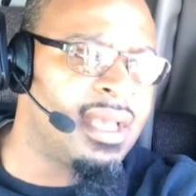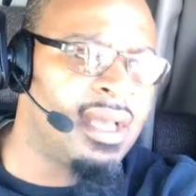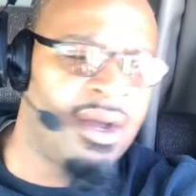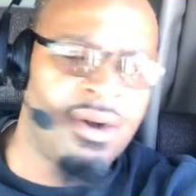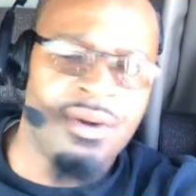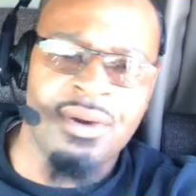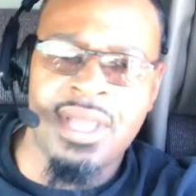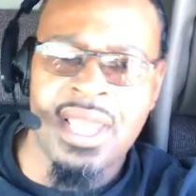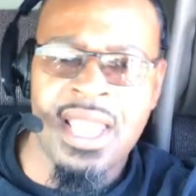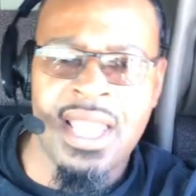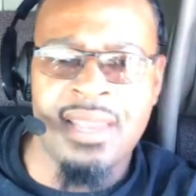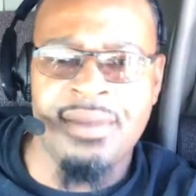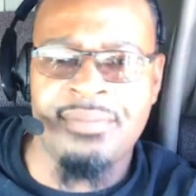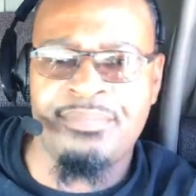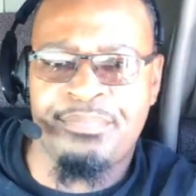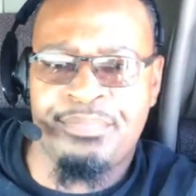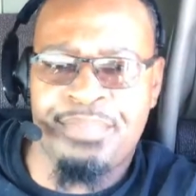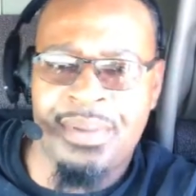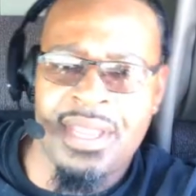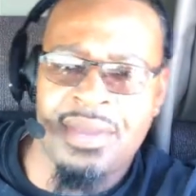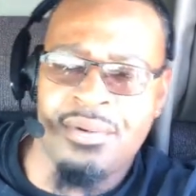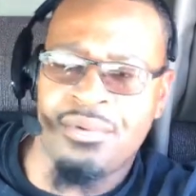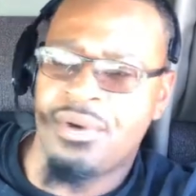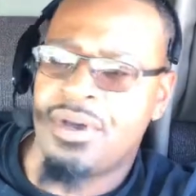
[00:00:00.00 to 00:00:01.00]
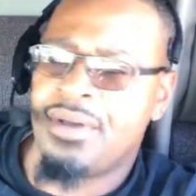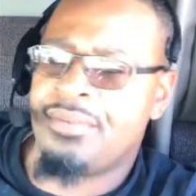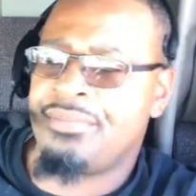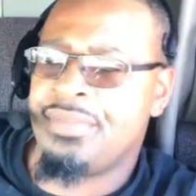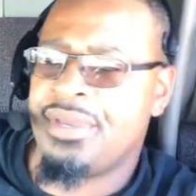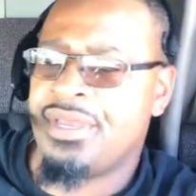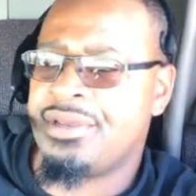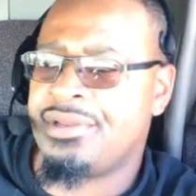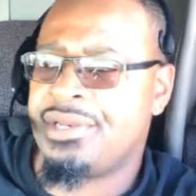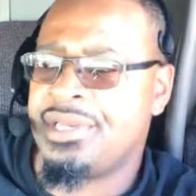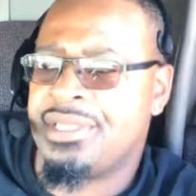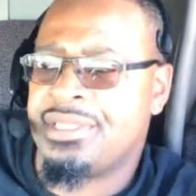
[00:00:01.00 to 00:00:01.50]
Only had to pay one
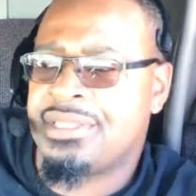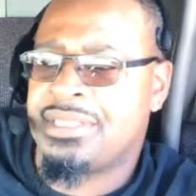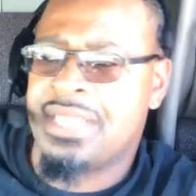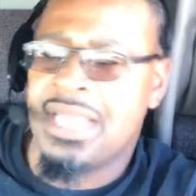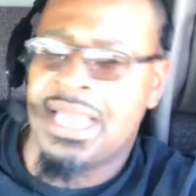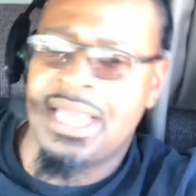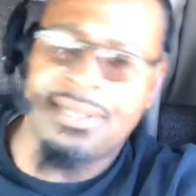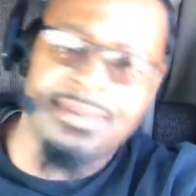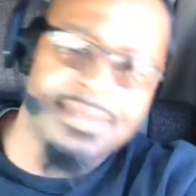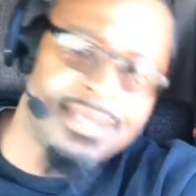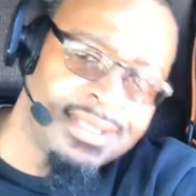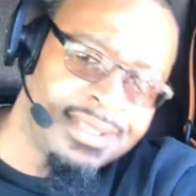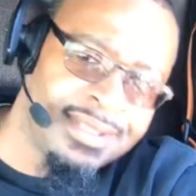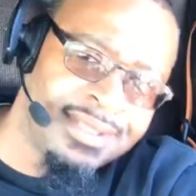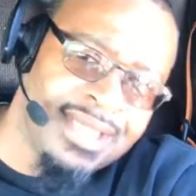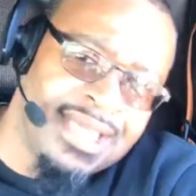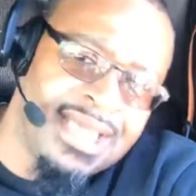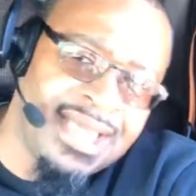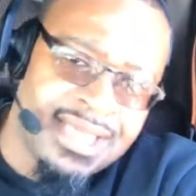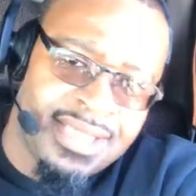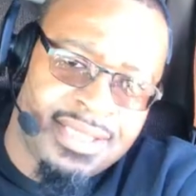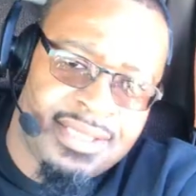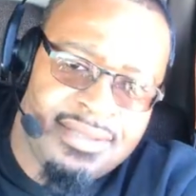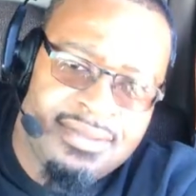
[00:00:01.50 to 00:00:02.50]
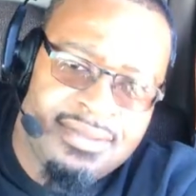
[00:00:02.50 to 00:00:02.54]
bill this time, so